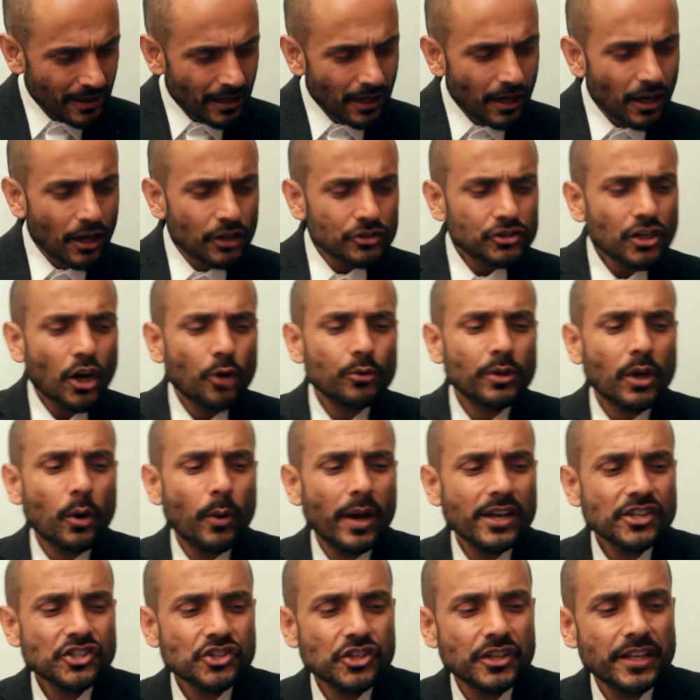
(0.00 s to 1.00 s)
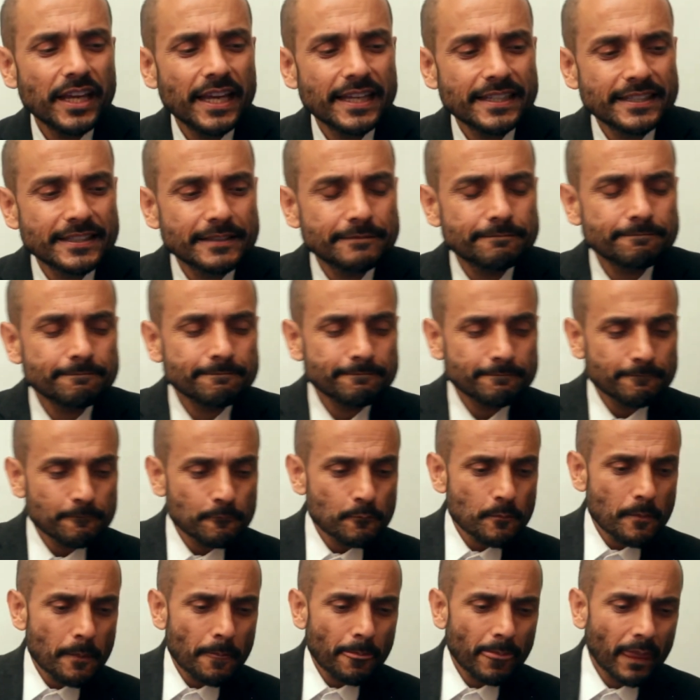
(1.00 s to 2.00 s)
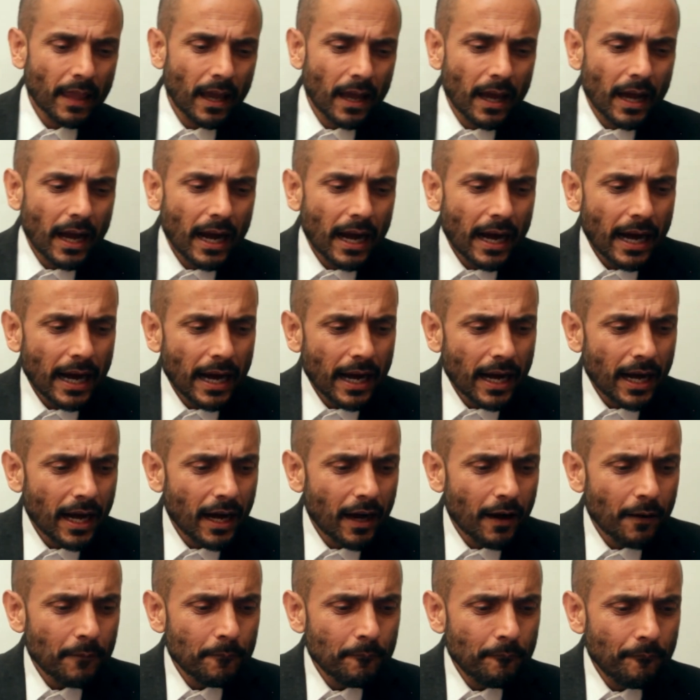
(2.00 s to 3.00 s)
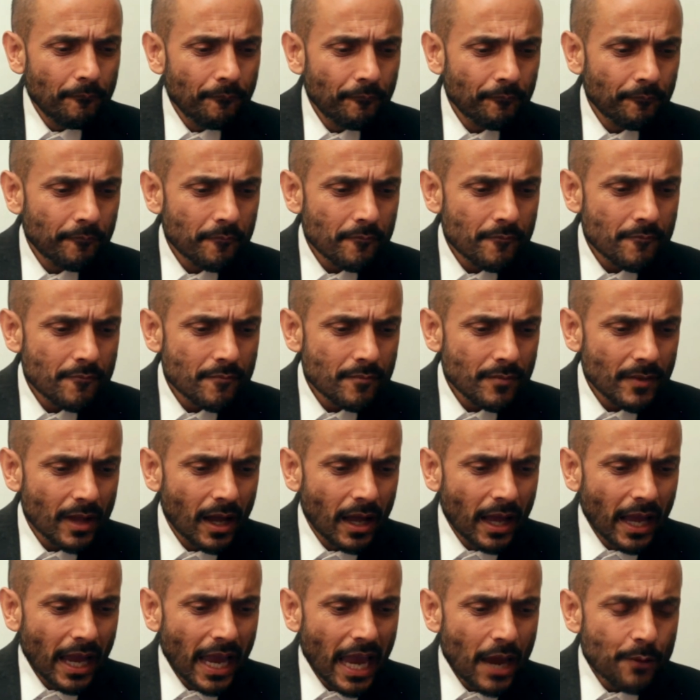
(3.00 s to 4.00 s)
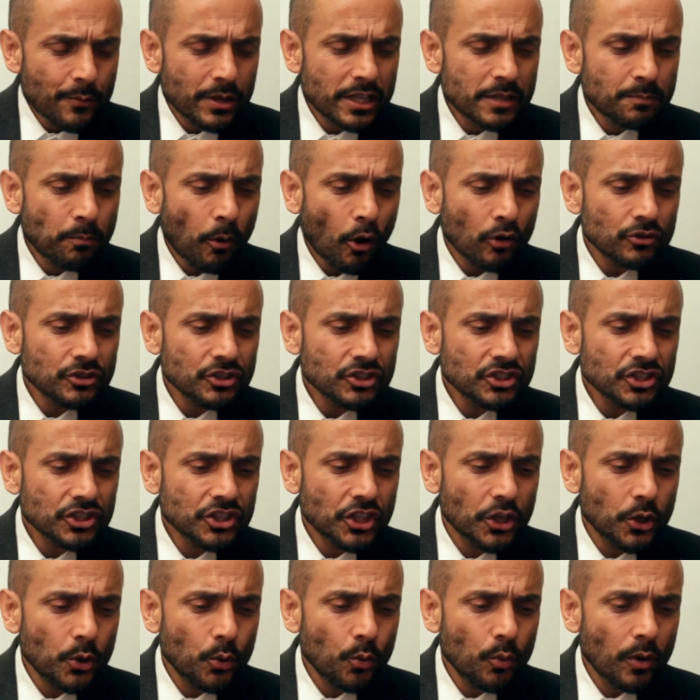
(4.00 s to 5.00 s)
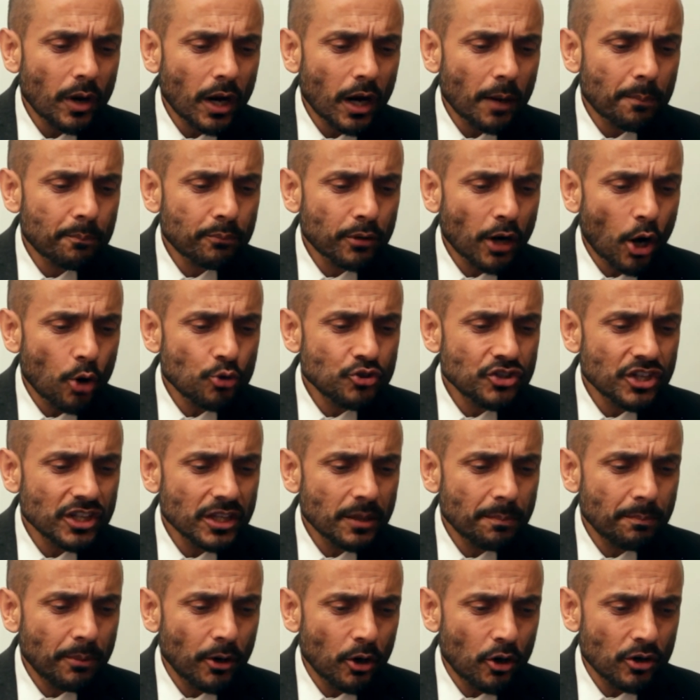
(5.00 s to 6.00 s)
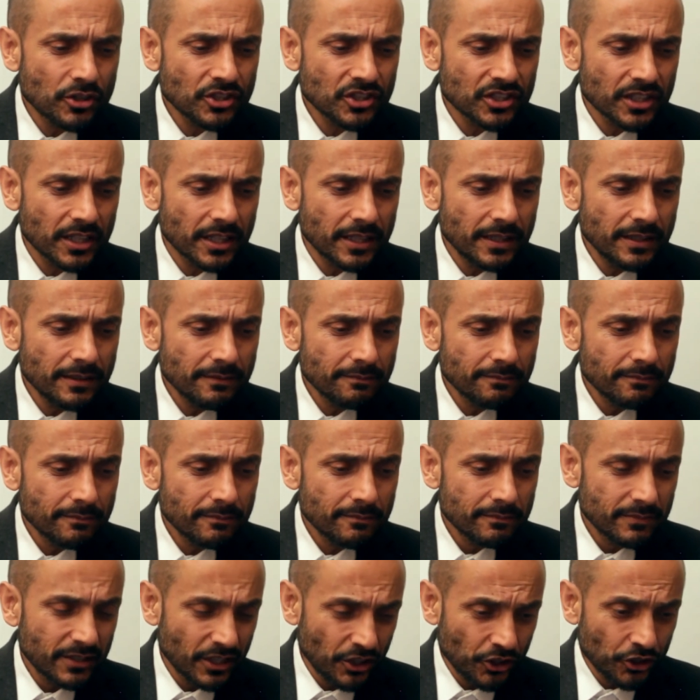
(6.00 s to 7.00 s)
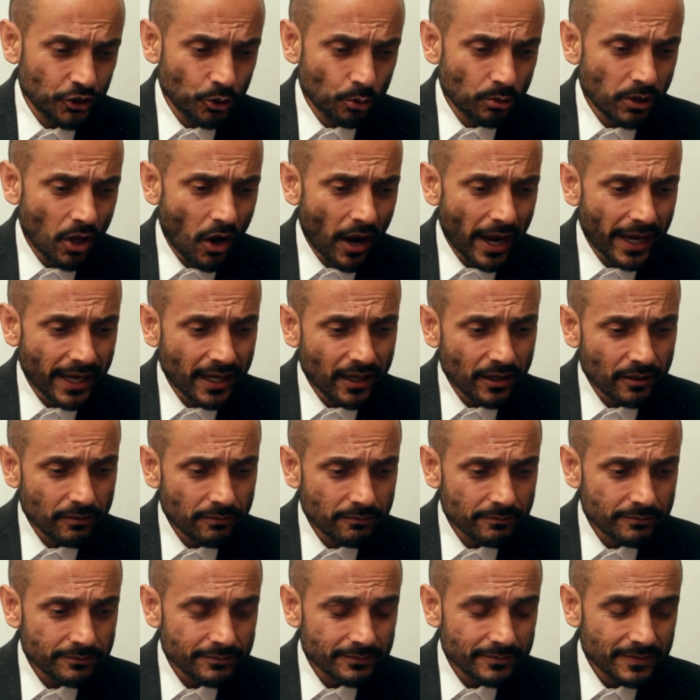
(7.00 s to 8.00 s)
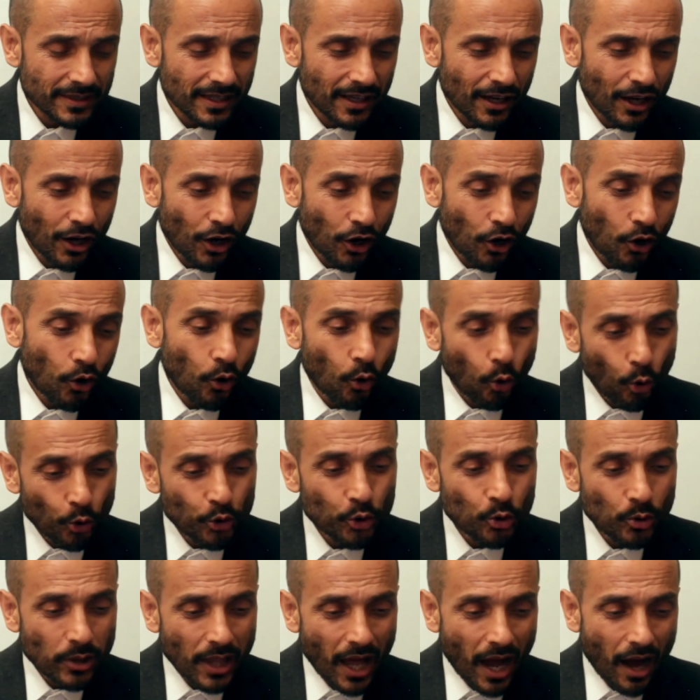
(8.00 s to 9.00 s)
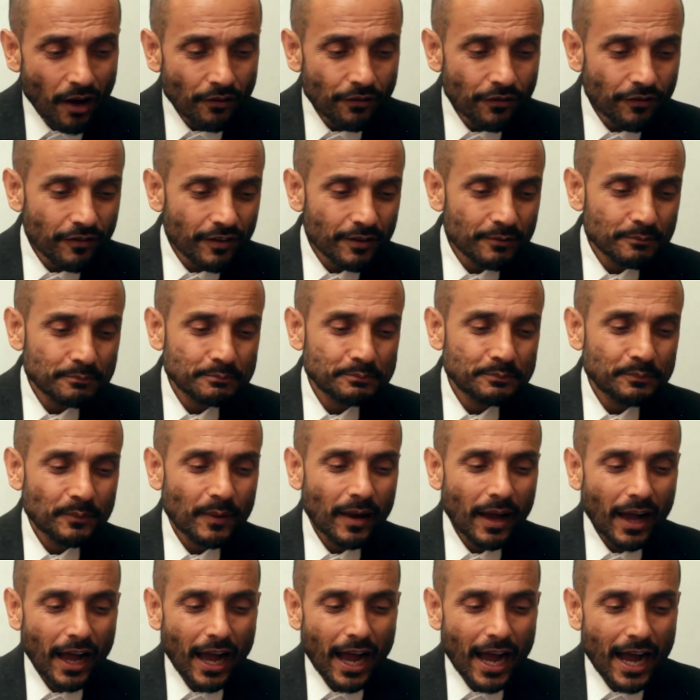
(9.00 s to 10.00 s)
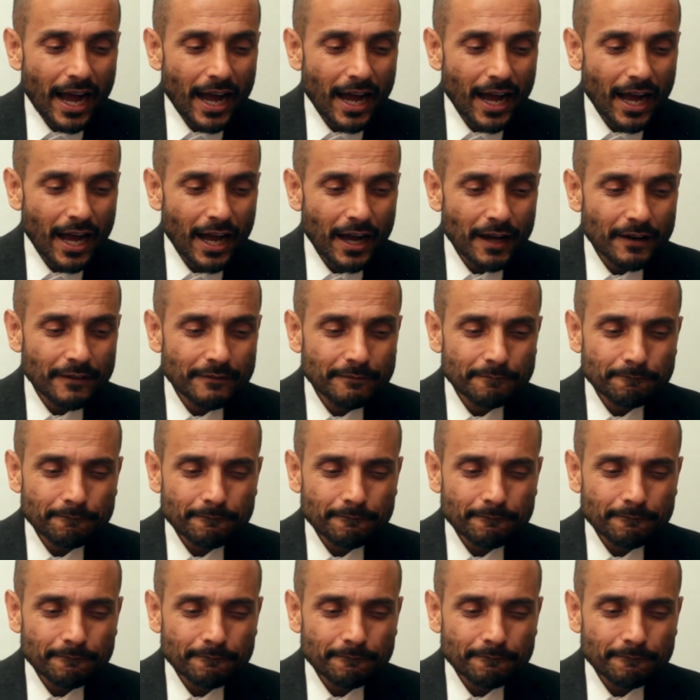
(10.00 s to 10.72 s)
So the question is, in response to approaching the person that you like or you love, I'm